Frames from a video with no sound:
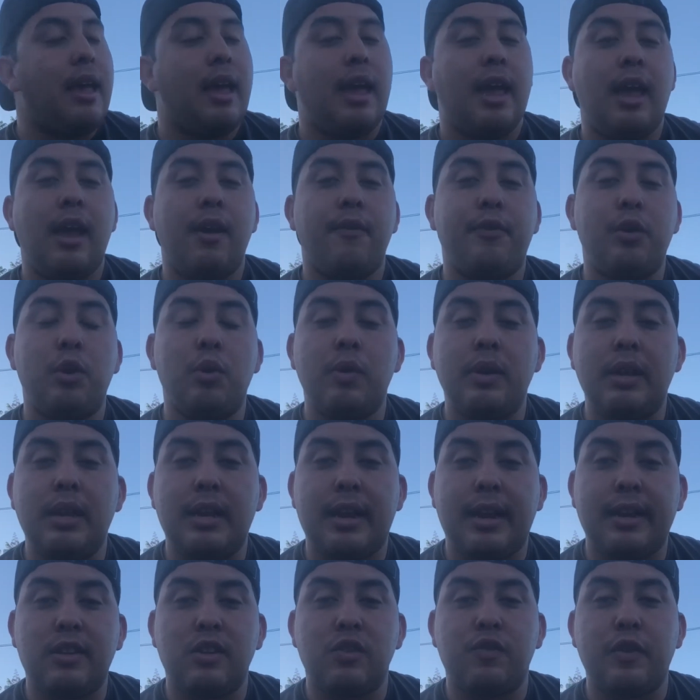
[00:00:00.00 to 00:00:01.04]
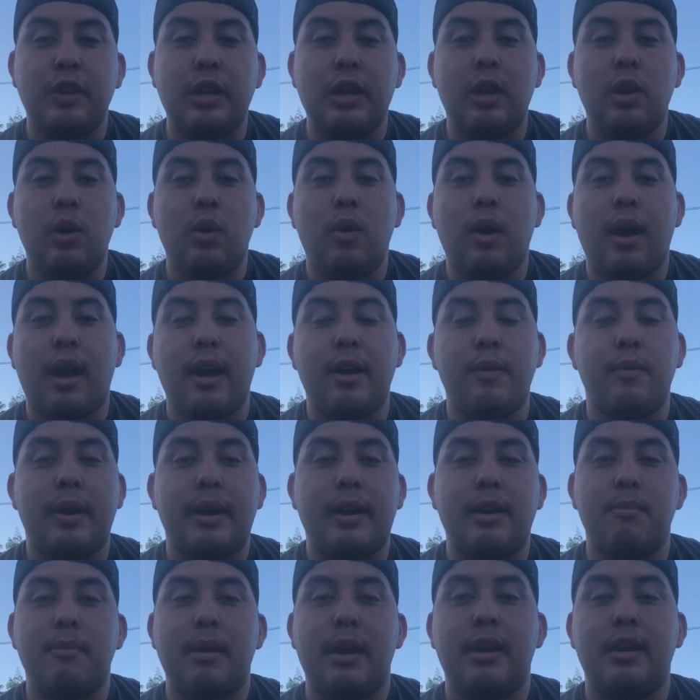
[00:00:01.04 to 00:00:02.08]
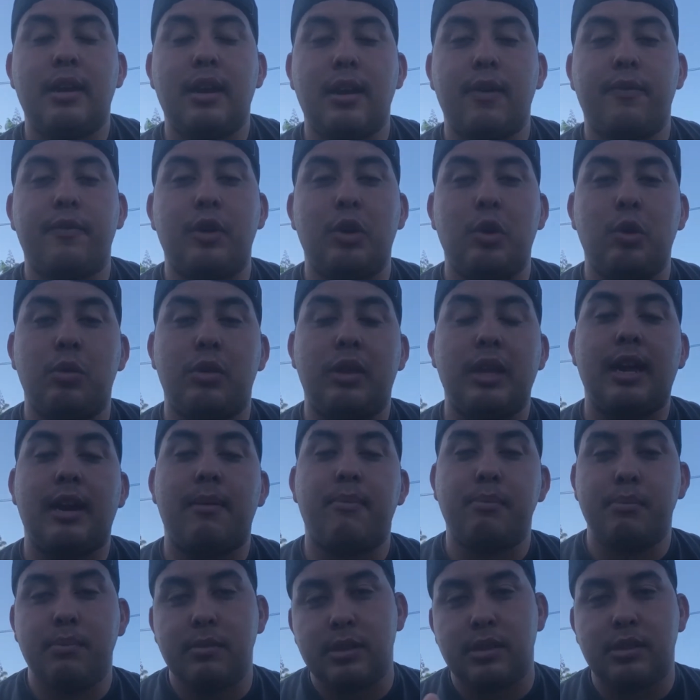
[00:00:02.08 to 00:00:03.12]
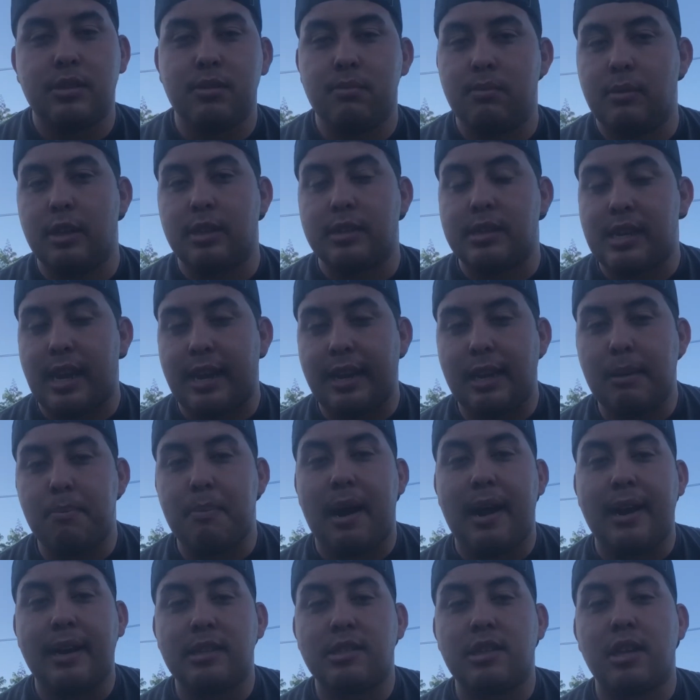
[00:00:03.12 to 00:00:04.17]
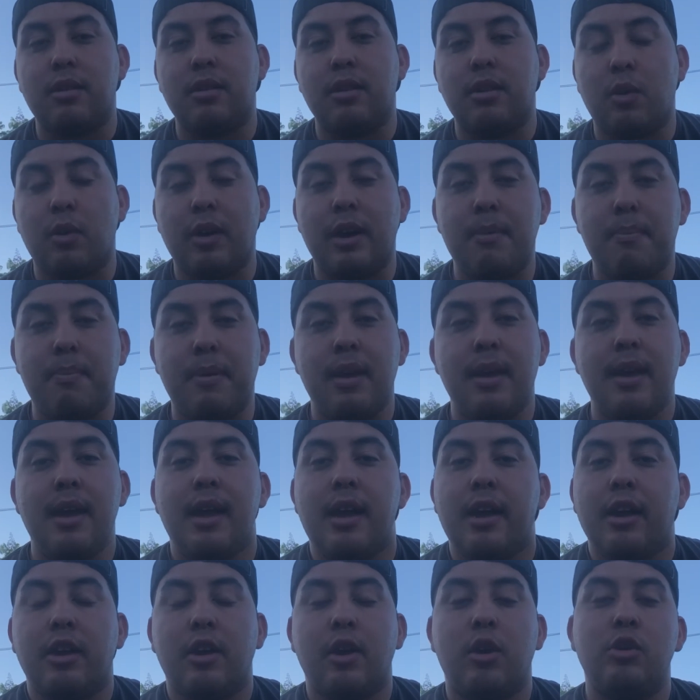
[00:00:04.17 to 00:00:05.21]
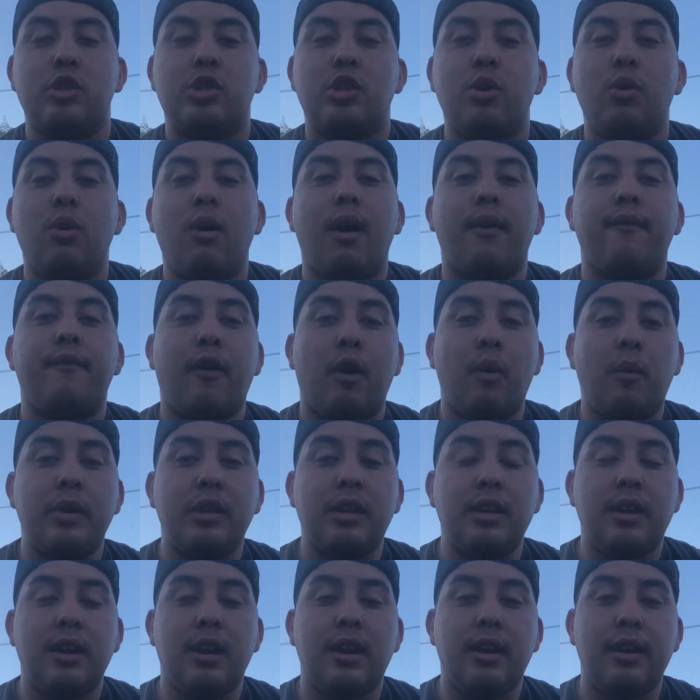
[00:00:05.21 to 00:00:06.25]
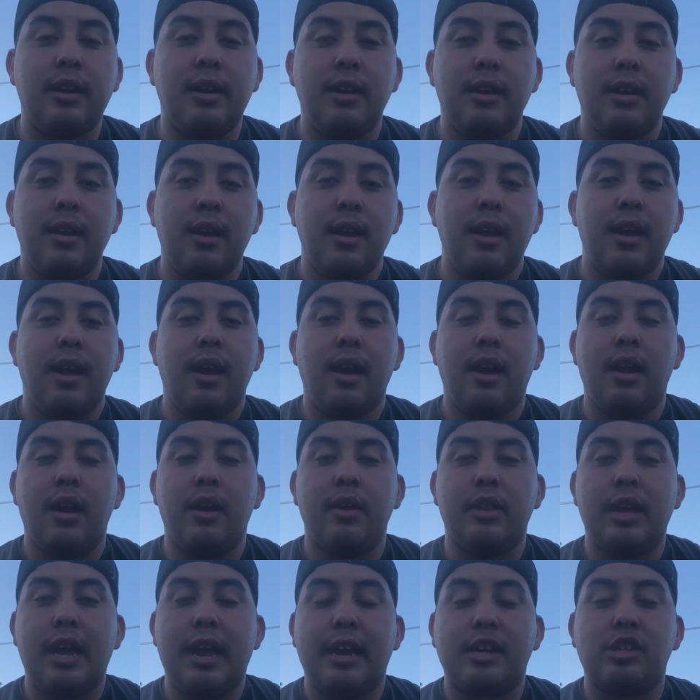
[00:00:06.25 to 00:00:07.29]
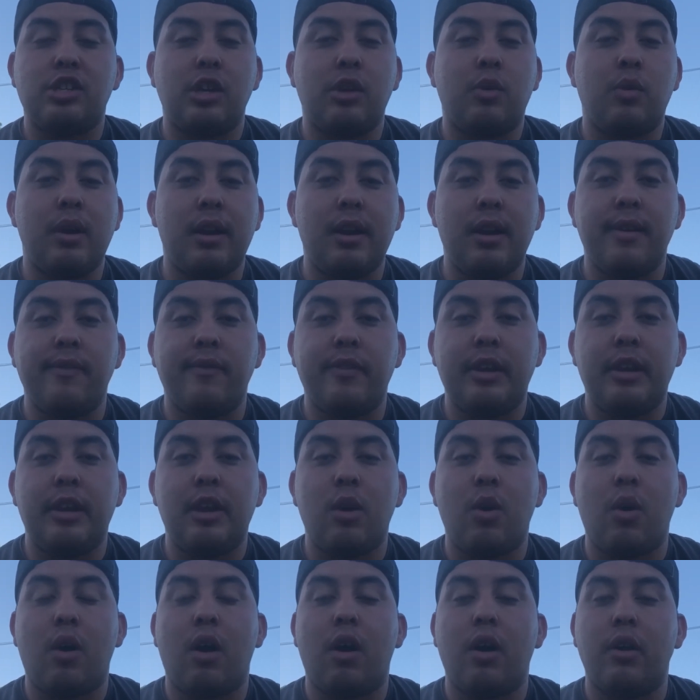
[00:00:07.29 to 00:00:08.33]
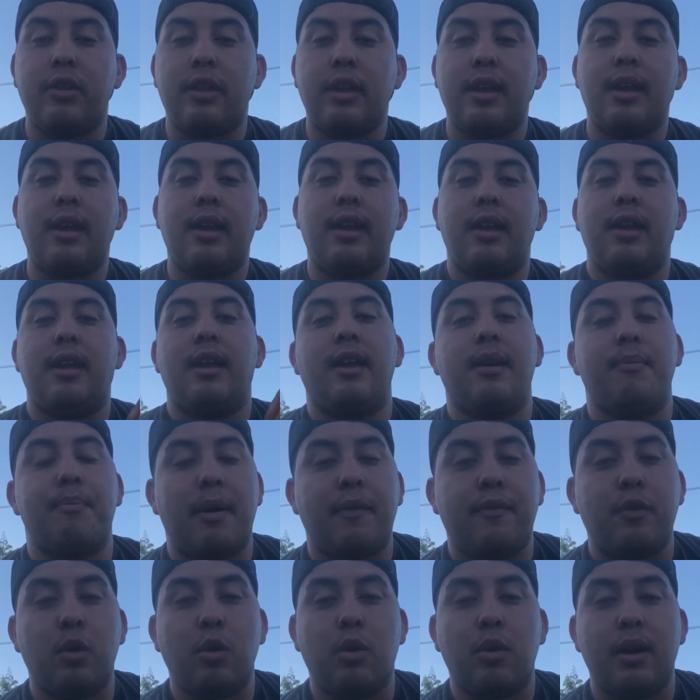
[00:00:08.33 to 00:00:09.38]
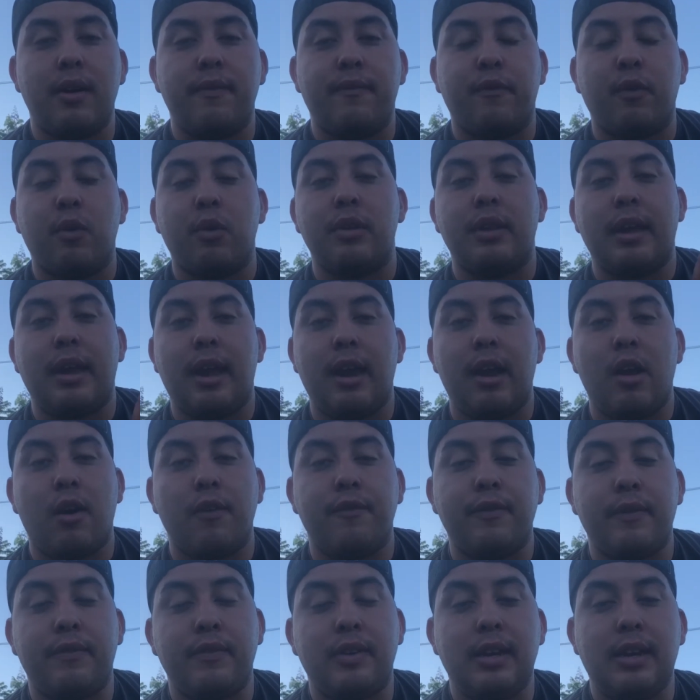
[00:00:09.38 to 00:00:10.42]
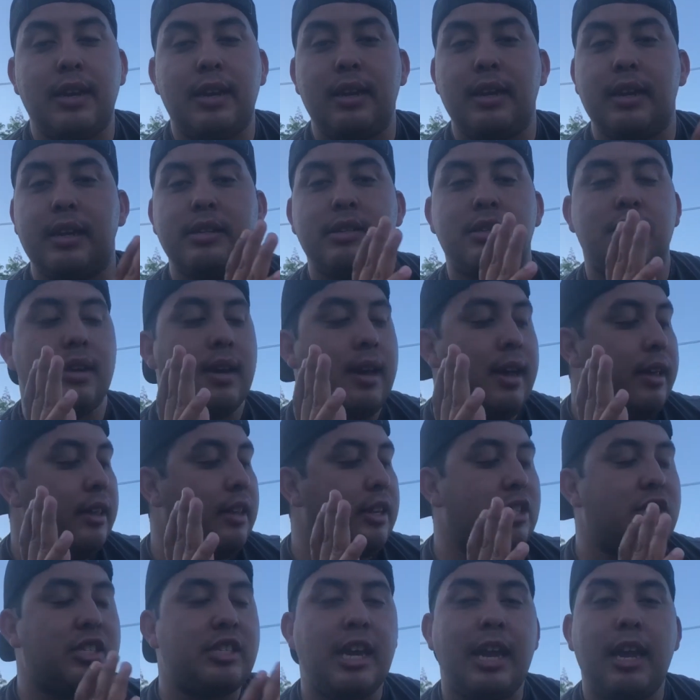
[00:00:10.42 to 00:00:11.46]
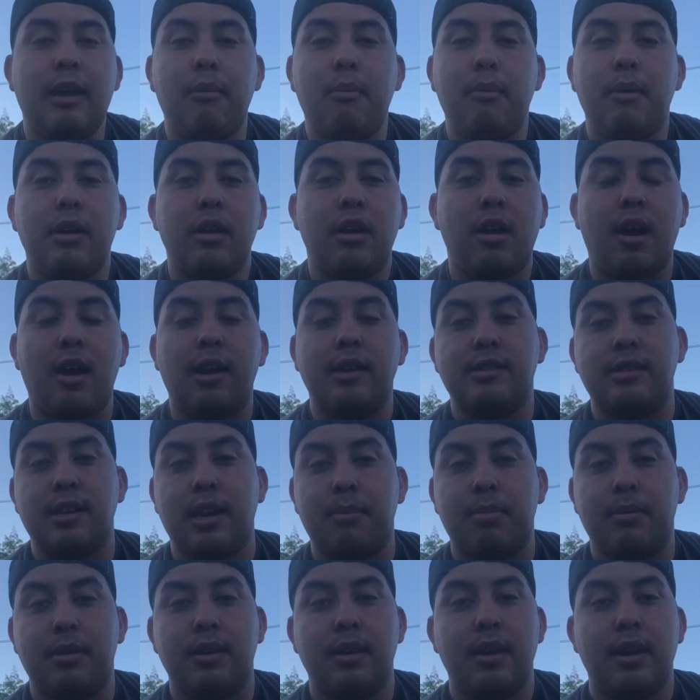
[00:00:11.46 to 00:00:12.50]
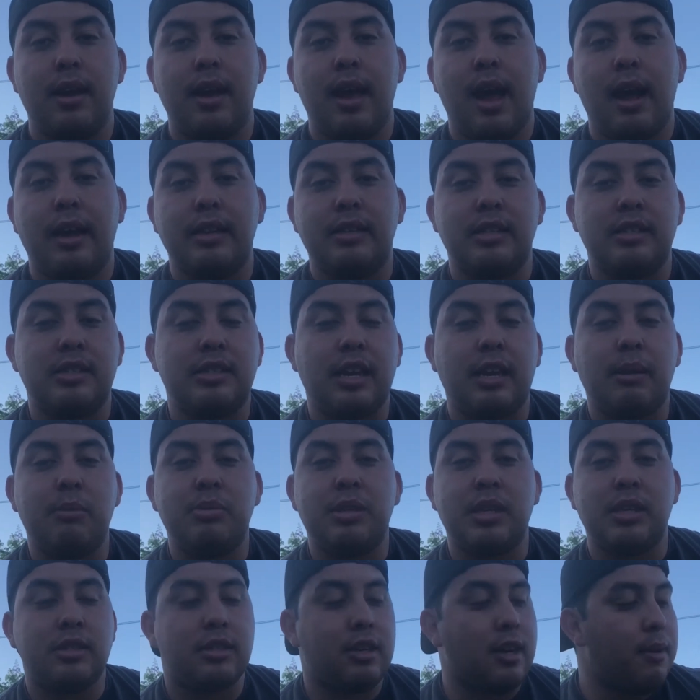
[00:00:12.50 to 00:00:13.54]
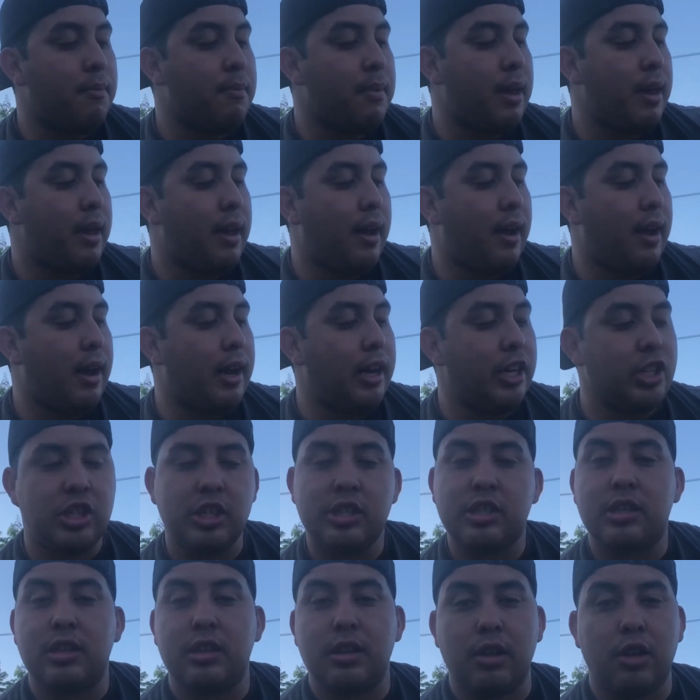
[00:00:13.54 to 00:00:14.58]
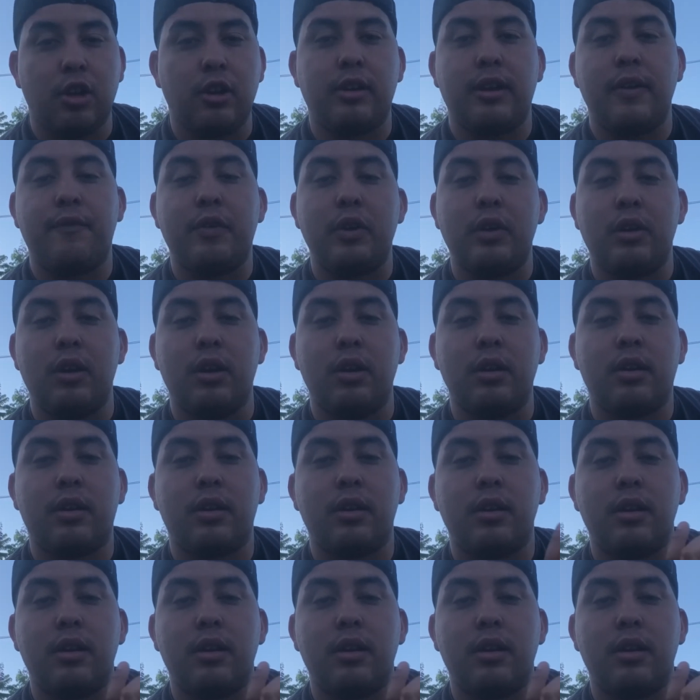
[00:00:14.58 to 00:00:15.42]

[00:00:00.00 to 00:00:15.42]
If you really like this video, I recommend, if you think I'm slightly biased on the grip, go to Fun with a Gun. They actually created a video on the buffalo grip for the AR-15. It's the same concept. It's the same system, just different look,